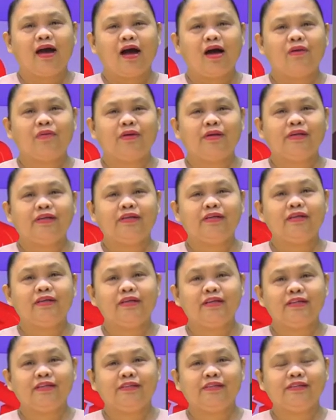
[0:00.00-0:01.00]
our dear
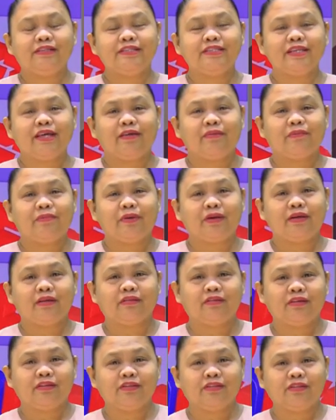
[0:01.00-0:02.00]
learners and
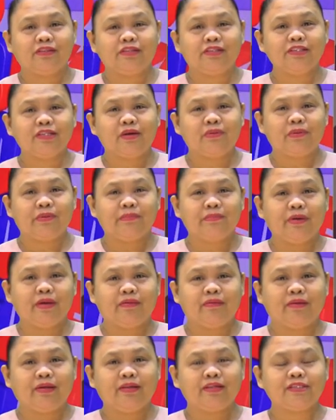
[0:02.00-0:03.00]
para-teachers, our
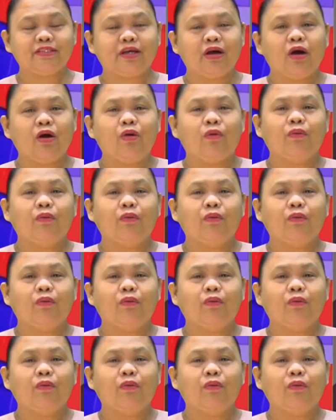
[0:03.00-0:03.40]
parents,